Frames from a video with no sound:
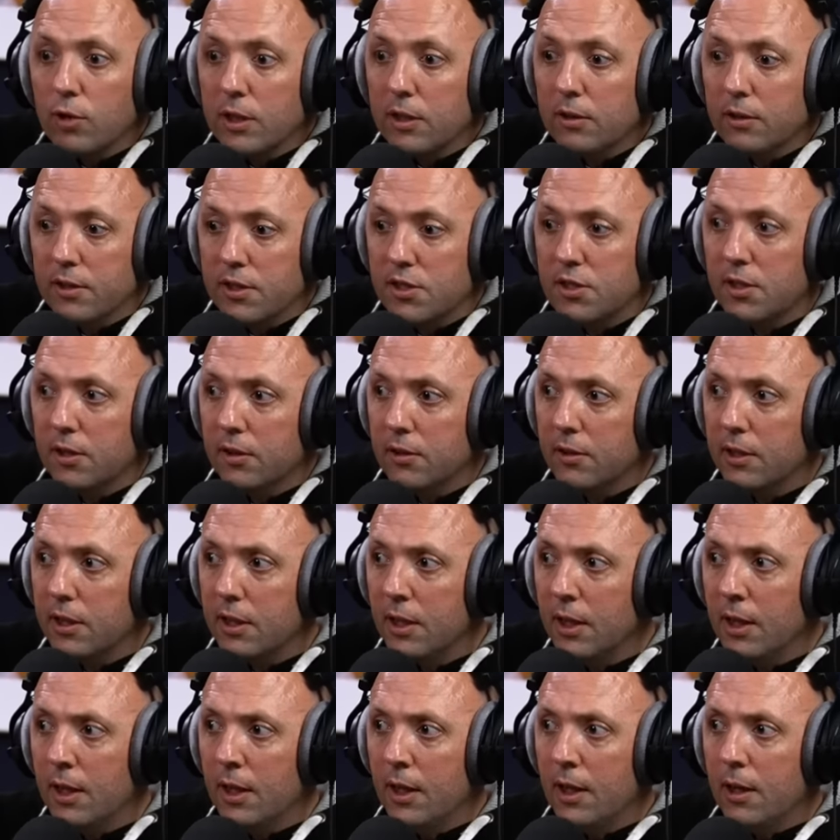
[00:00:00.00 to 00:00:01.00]
realistically,
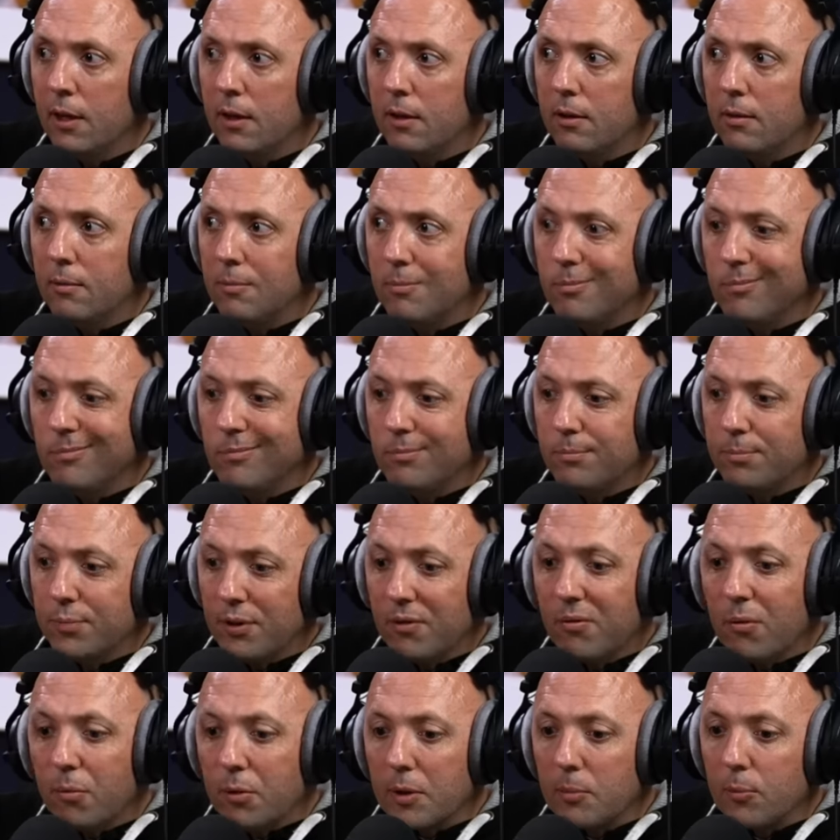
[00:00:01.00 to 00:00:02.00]

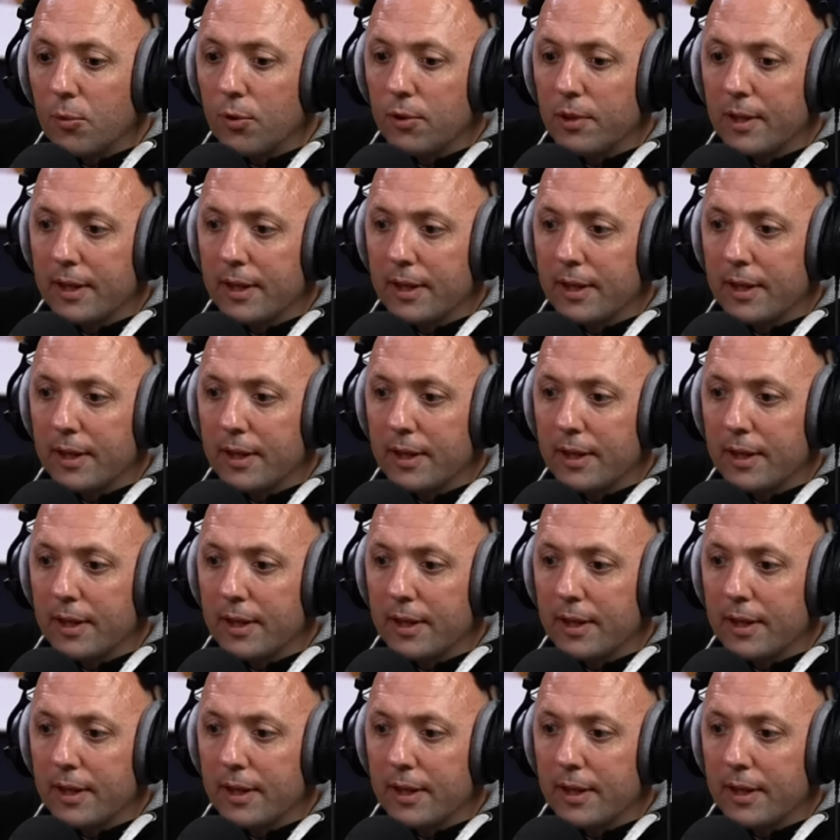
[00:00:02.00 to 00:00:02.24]
probably more